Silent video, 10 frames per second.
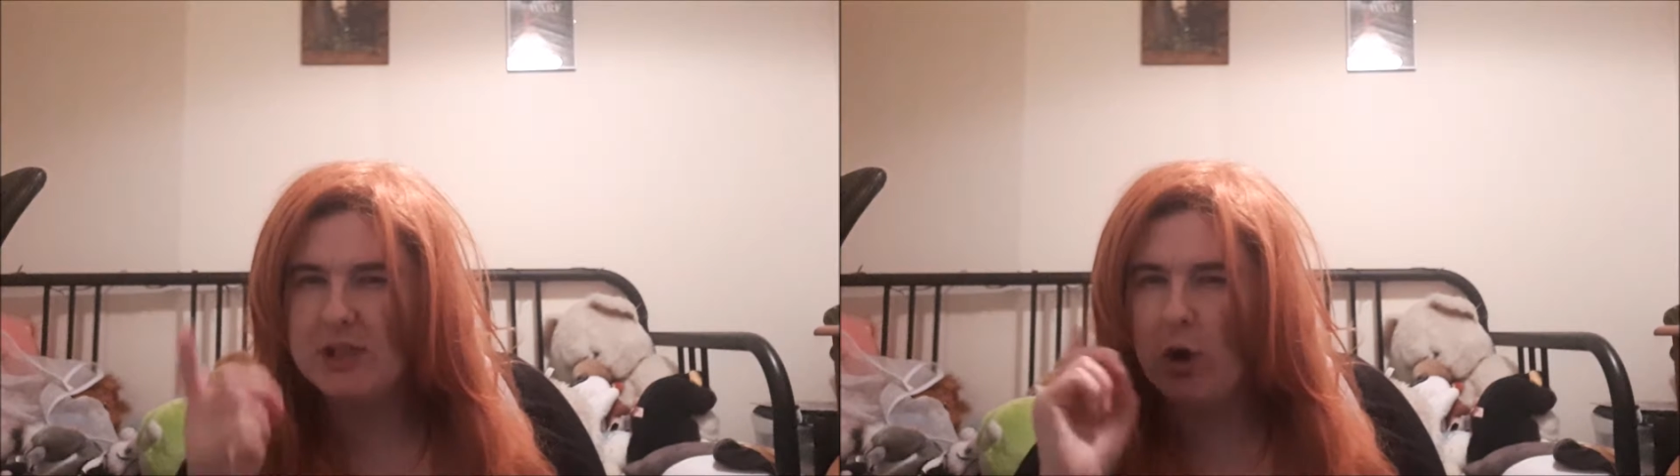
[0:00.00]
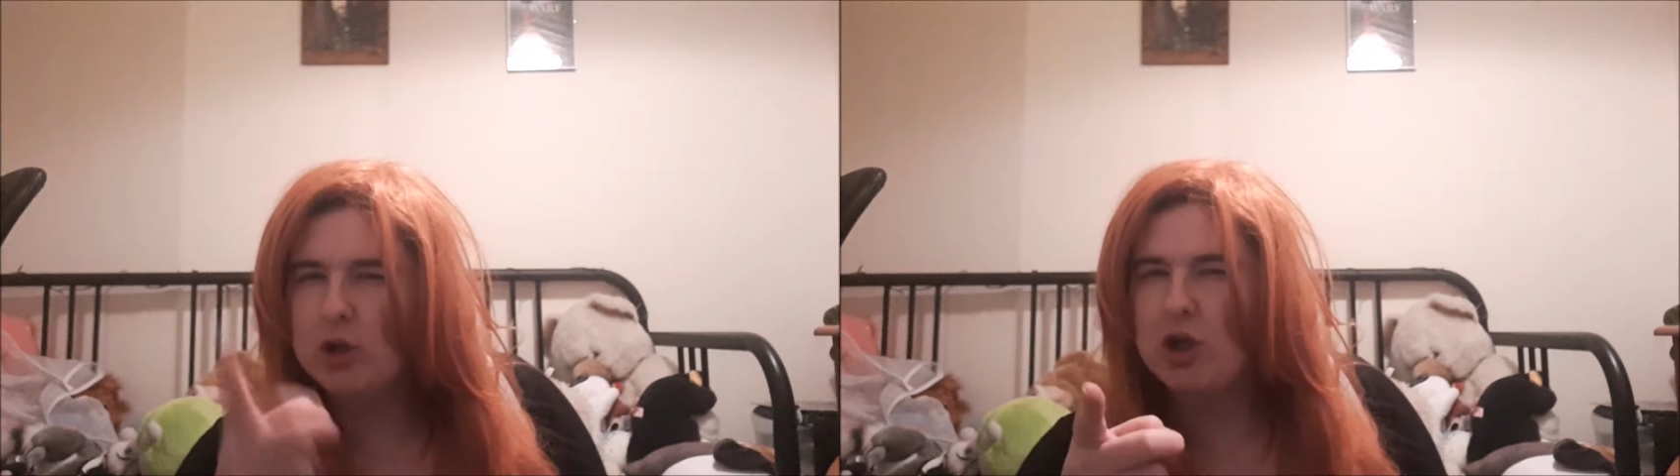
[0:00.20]

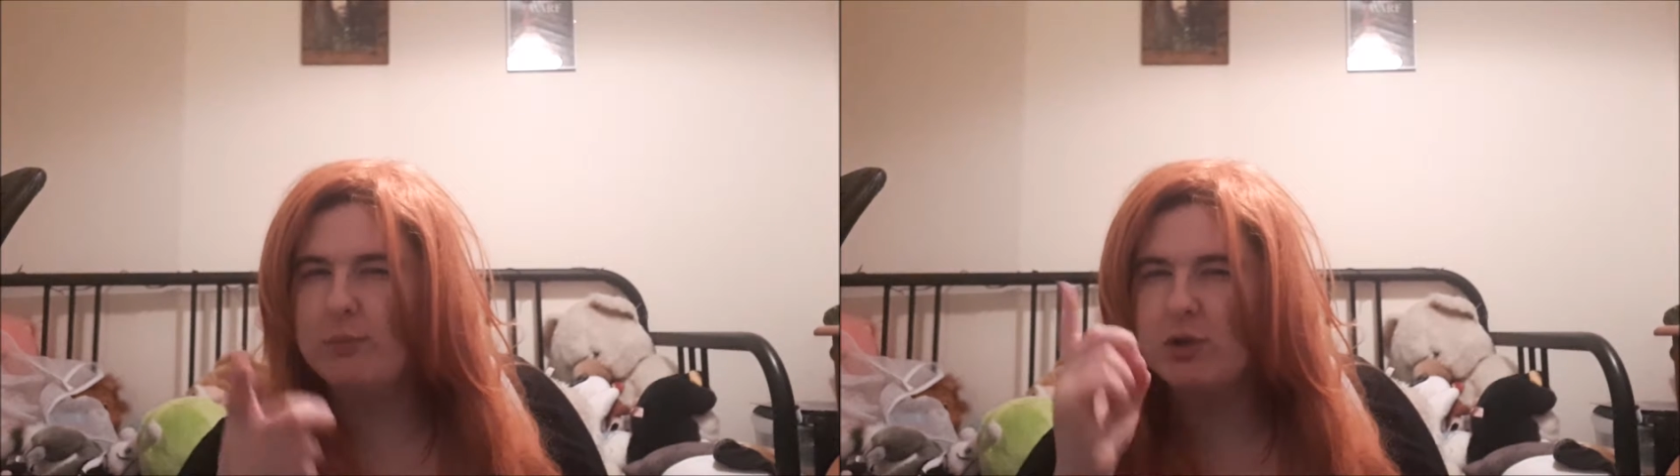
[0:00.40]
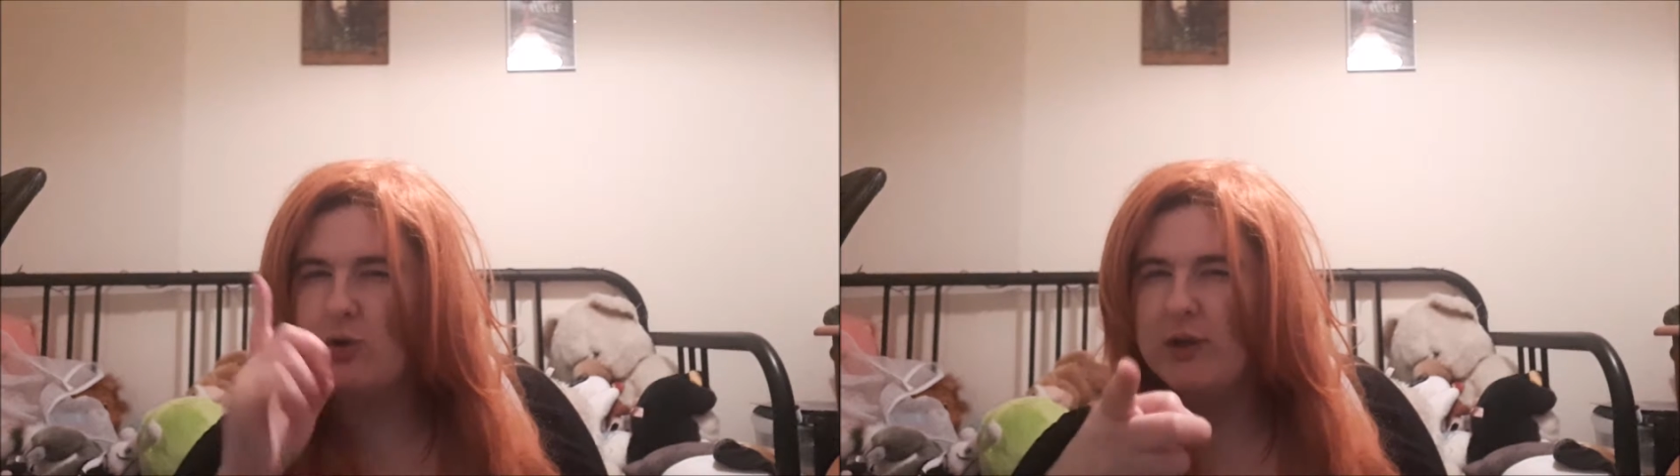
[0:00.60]

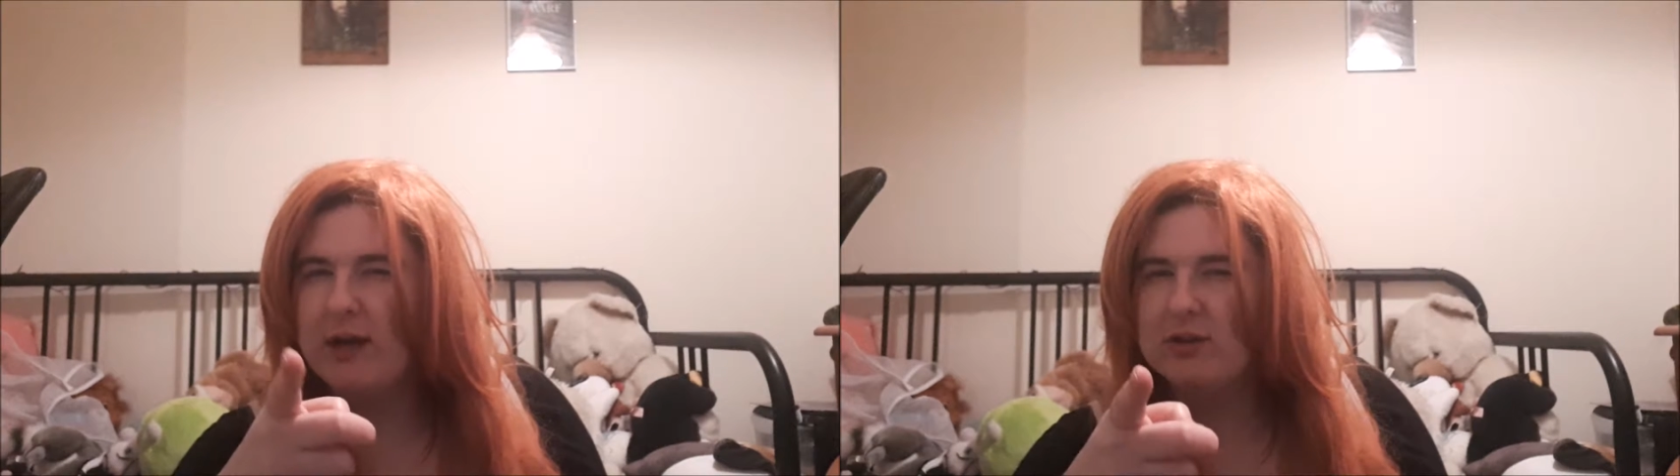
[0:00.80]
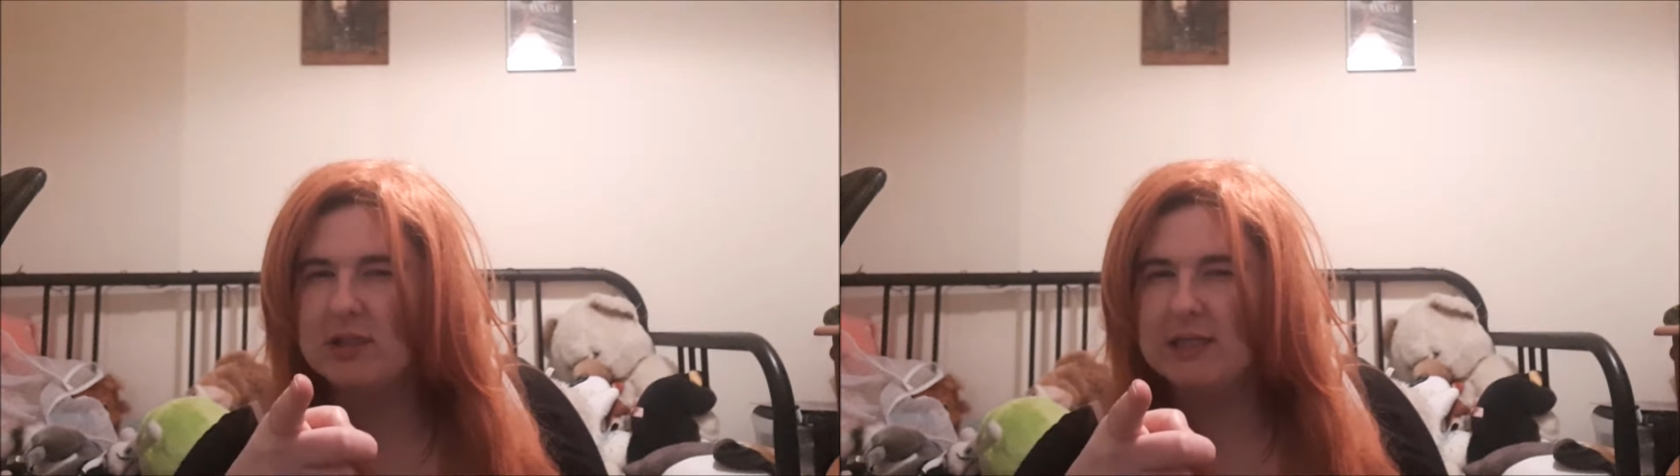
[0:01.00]
October
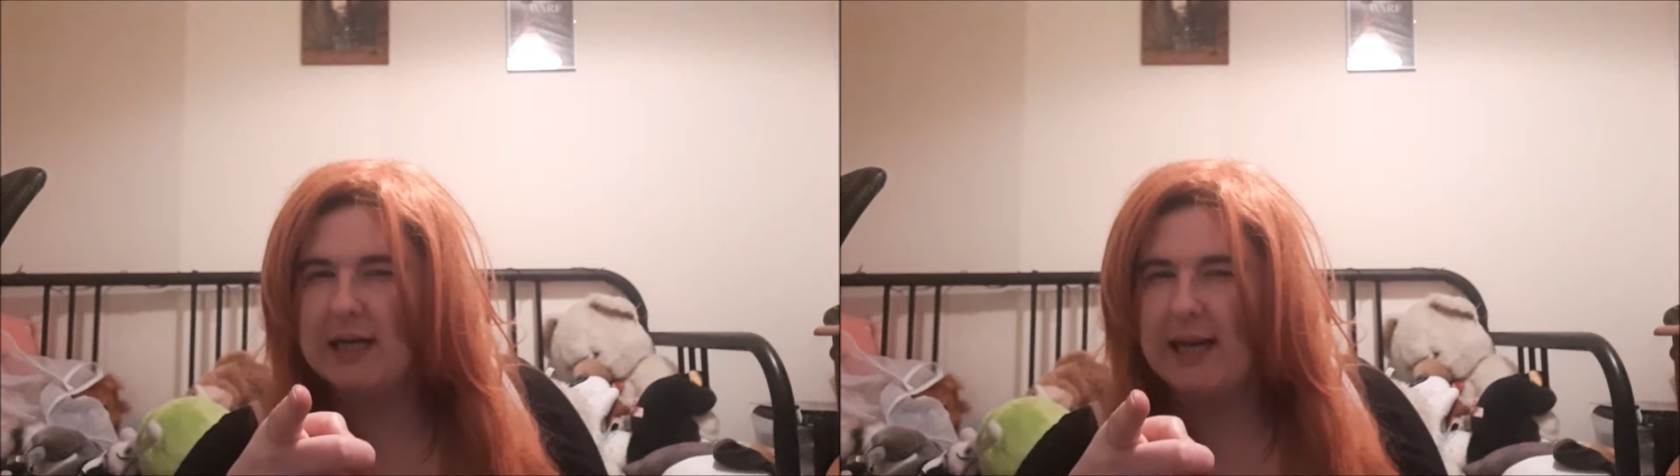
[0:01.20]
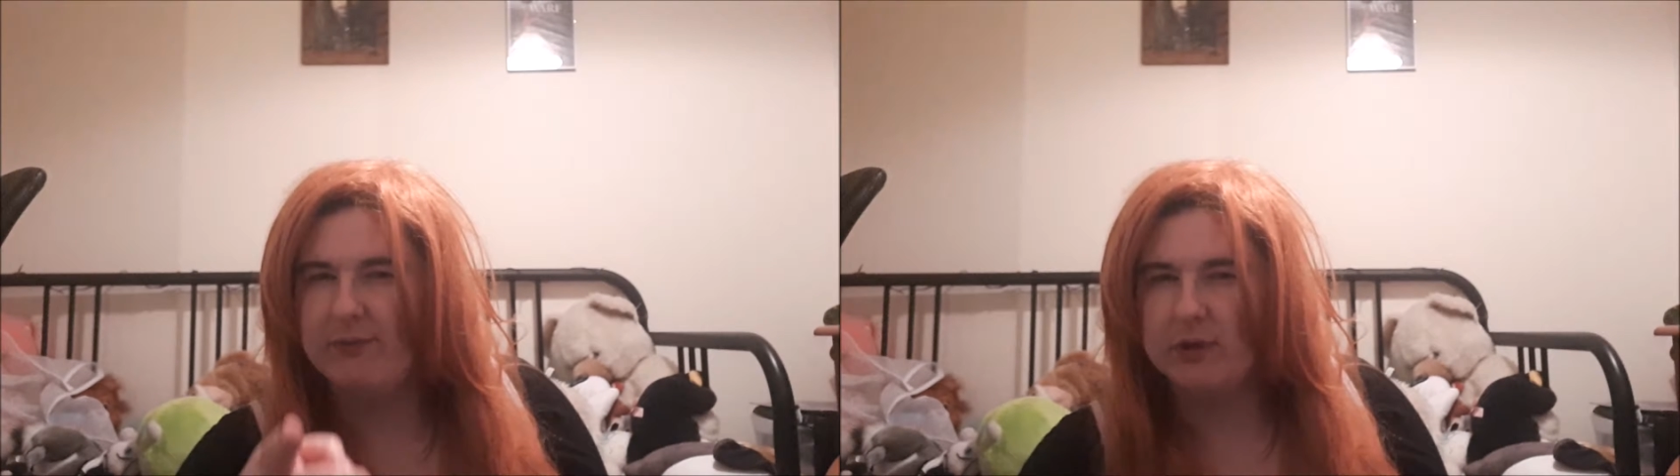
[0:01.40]

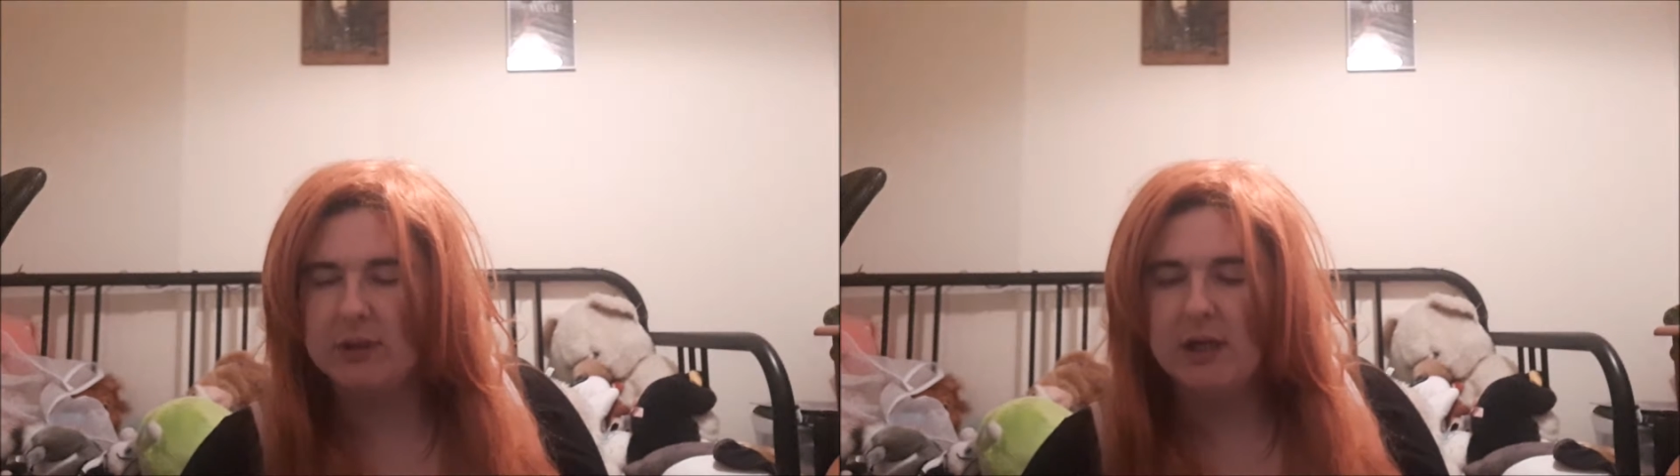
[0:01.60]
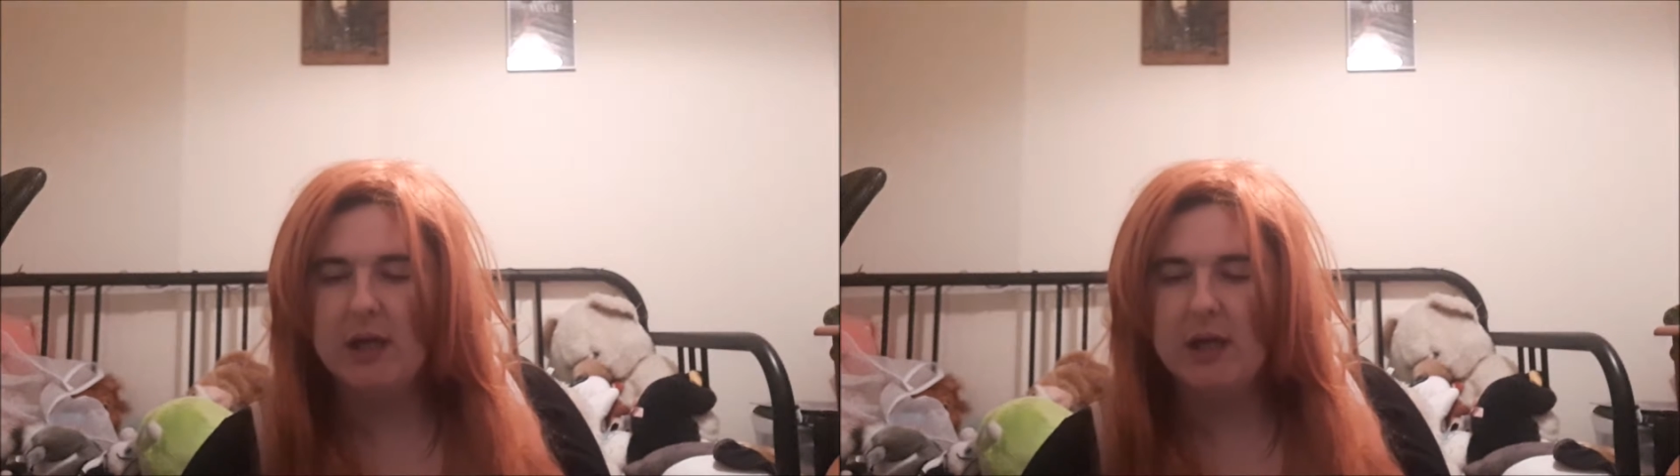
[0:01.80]
2011.